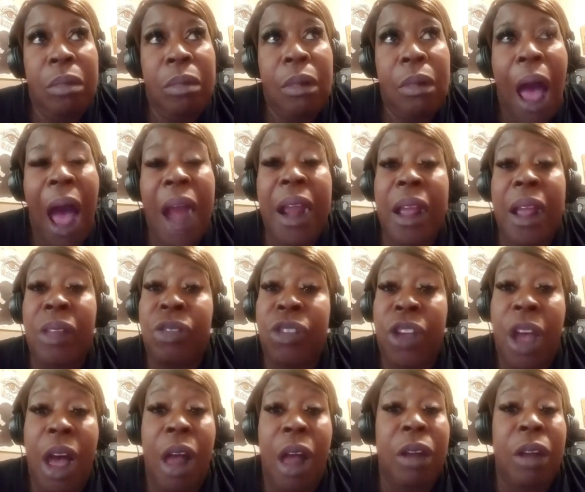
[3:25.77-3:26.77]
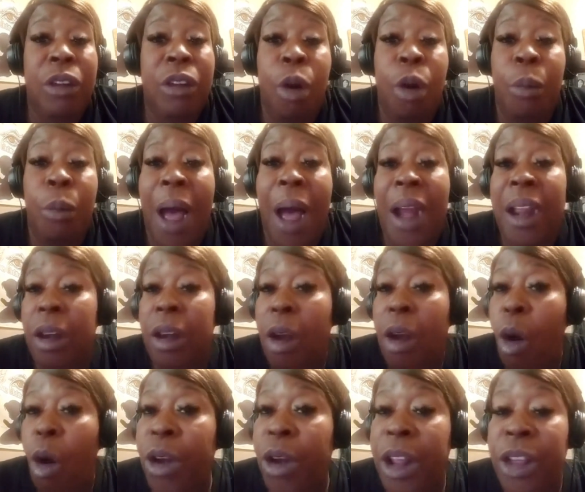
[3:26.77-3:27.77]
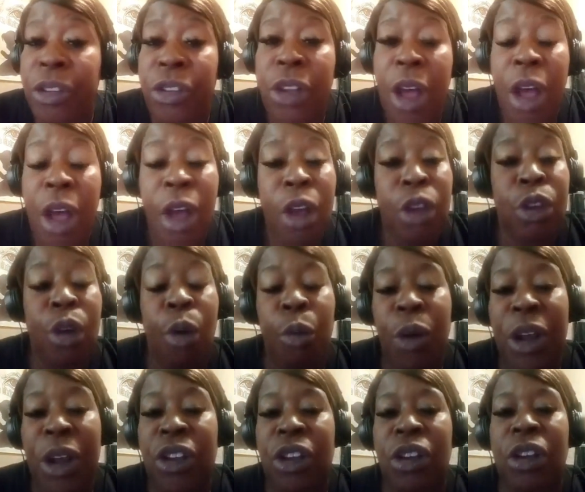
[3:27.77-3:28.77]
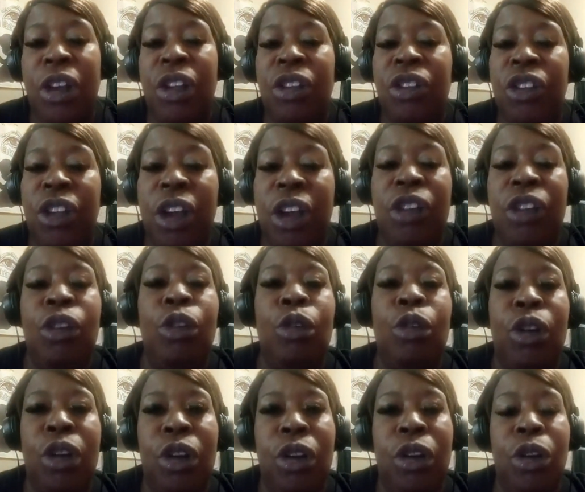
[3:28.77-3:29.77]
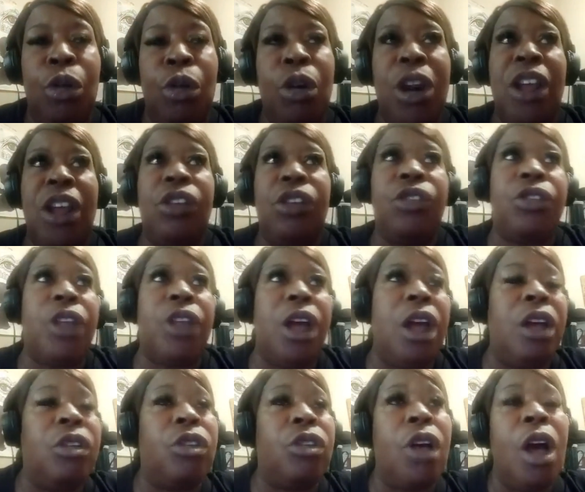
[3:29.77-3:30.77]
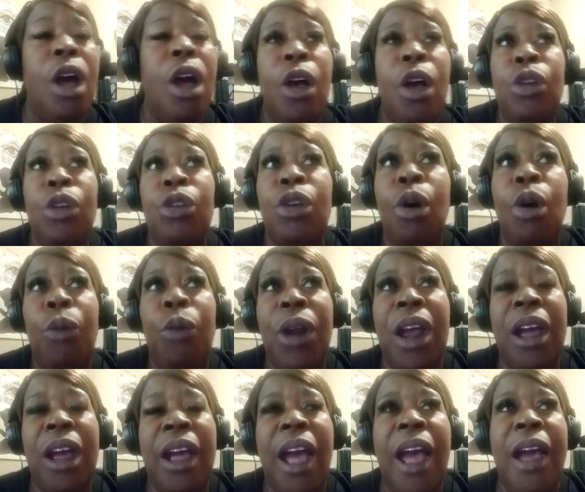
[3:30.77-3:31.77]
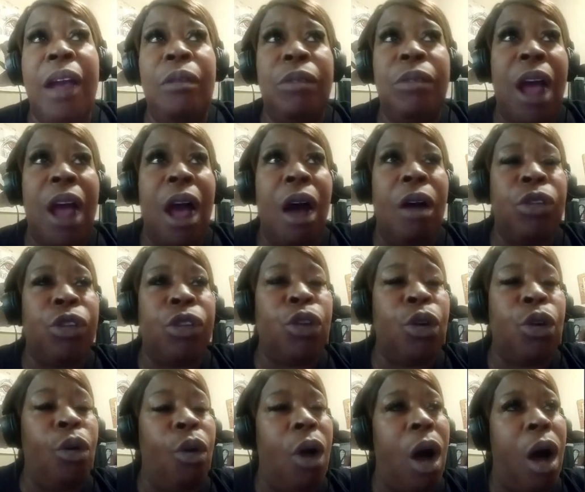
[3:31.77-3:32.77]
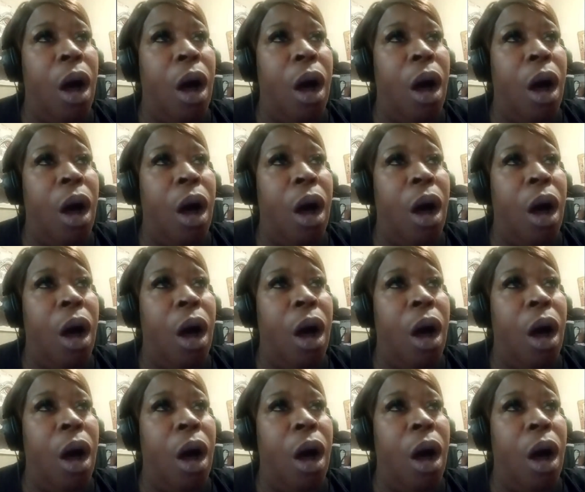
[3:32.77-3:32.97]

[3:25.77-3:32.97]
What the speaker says: I didn't tell and nobody noticed, so we just continued to do these things. So when it came down to